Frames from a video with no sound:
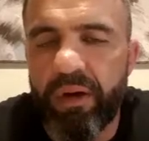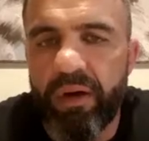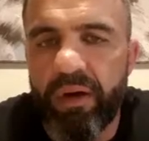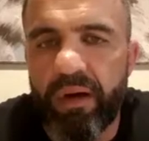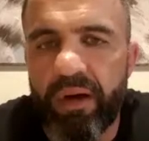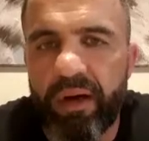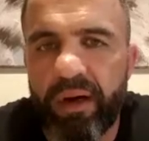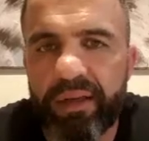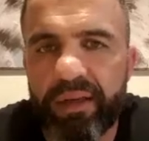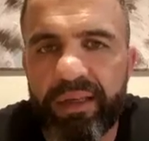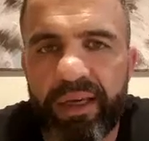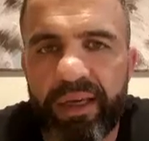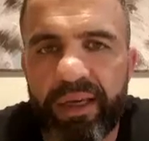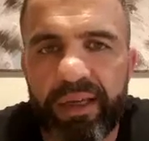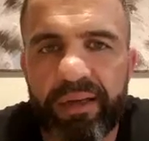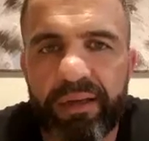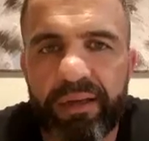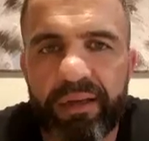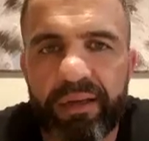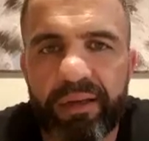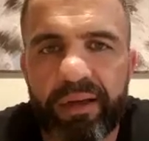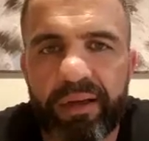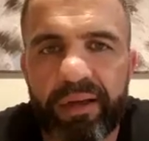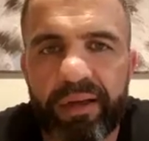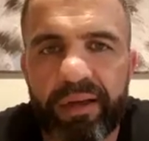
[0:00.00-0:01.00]

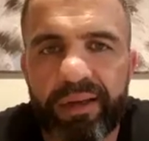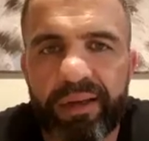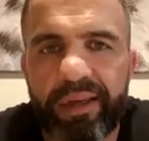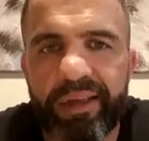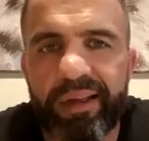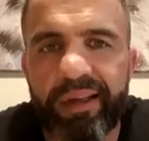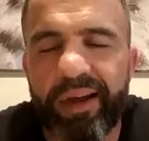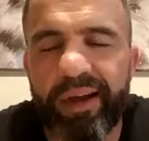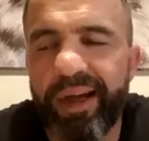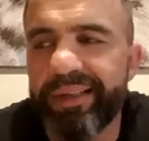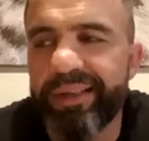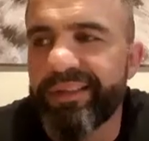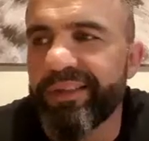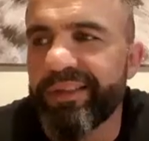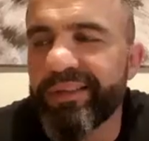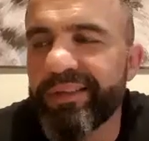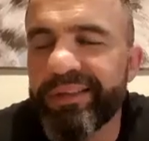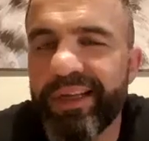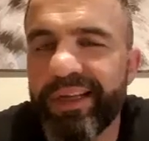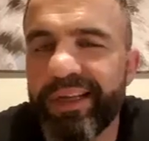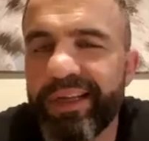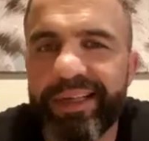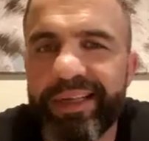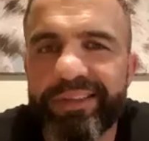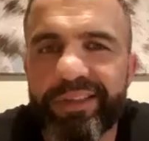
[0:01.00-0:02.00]
Again, I hate
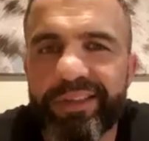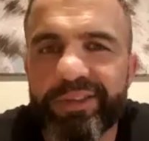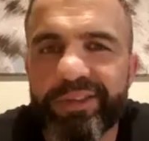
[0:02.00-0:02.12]
to